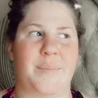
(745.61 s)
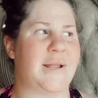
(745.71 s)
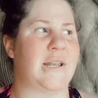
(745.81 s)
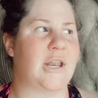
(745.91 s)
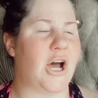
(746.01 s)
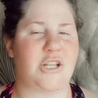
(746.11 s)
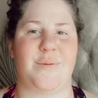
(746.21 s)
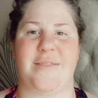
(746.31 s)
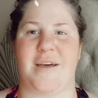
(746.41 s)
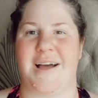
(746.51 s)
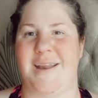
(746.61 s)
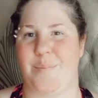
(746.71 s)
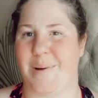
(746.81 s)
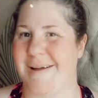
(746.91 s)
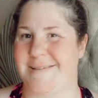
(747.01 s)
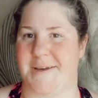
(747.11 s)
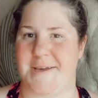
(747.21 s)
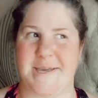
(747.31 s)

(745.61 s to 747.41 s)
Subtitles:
But not with alipbata.